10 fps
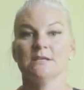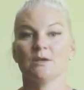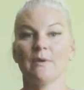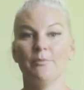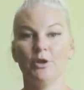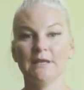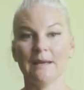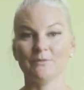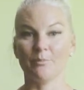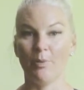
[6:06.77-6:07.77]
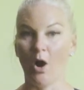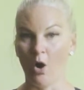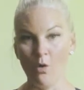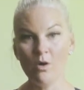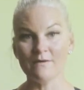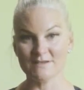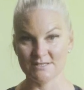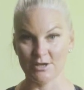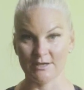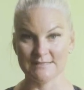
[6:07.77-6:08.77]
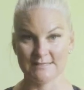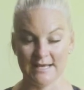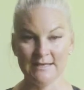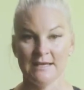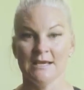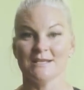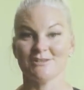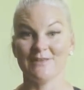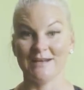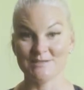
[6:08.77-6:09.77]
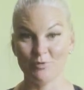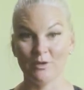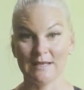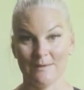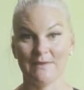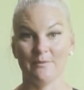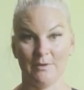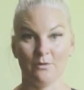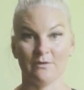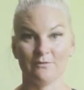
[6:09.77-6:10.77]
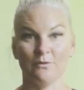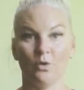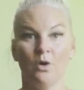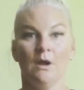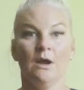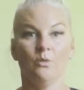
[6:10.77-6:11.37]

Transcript: So we're putting up the pole of a circus tent, so that is pulling up that pelvic floor.